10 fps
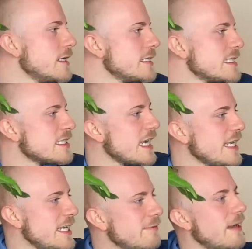
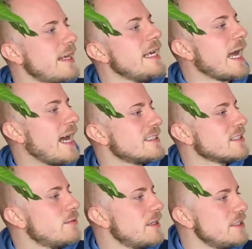Psyche Reddy
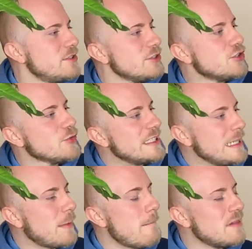asks, what is your
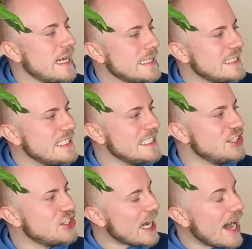dream planty
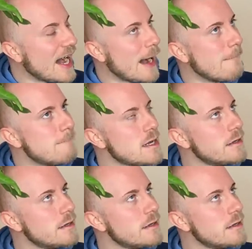job?